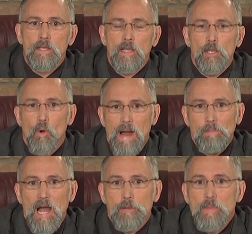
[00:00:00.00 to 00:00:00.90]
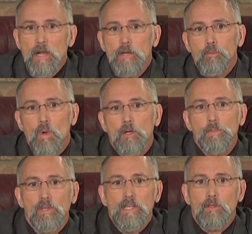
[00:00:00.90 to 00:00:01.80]
Hello, I'm Locke Meredith.
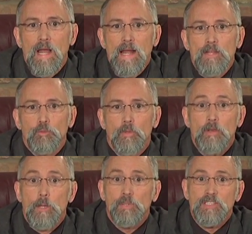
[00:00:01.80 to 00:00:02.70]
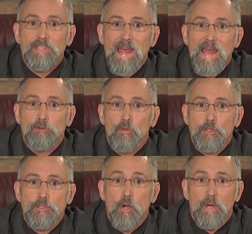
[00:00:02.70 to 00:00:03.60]
Welcome to Legal Lines. We're very pleased to have on
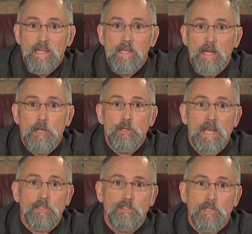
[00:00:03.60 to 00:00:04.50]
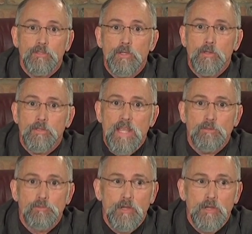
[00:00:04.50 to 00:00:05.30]
the show again our United States Senator, David